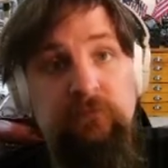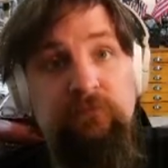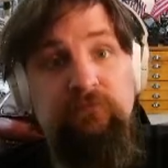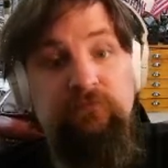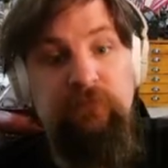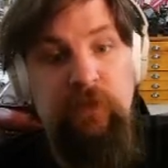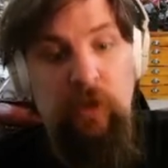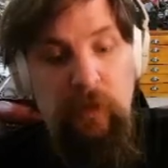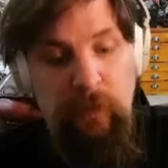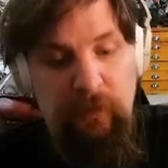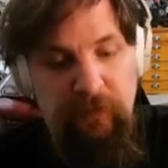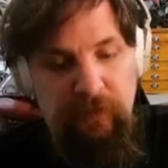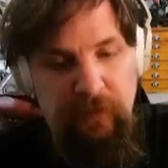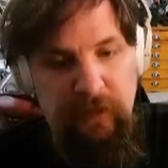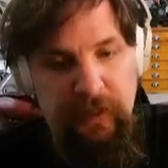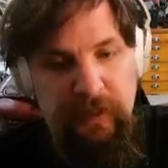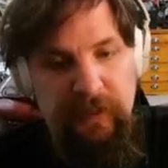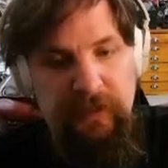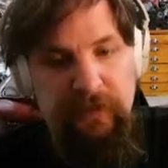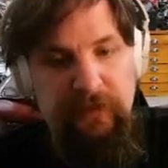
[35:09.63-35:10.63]

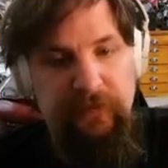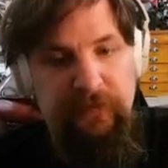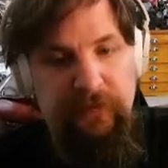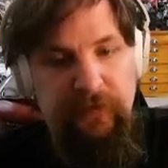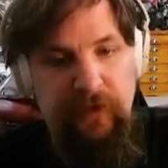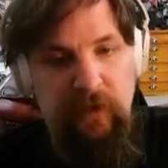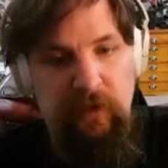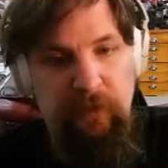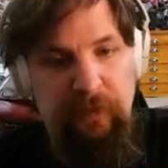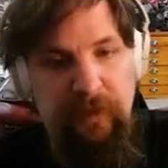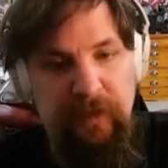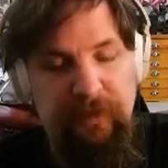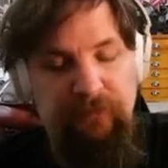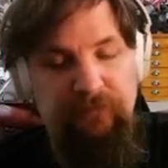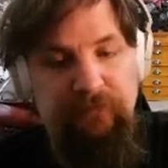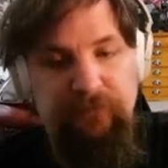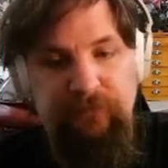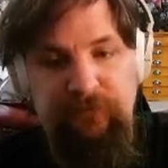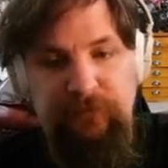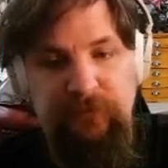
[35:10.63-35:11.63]
Hopefully so, but
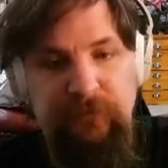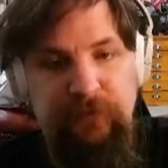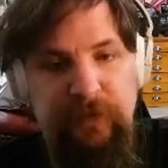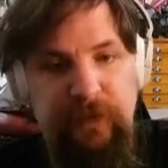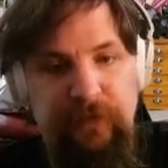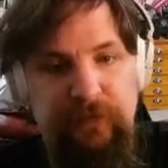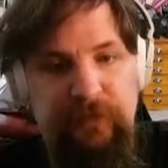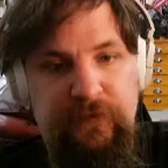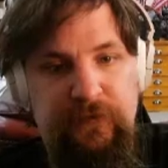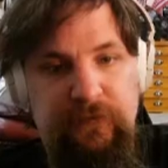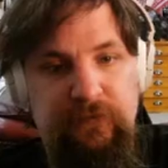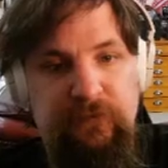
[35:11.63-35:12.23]
who knows?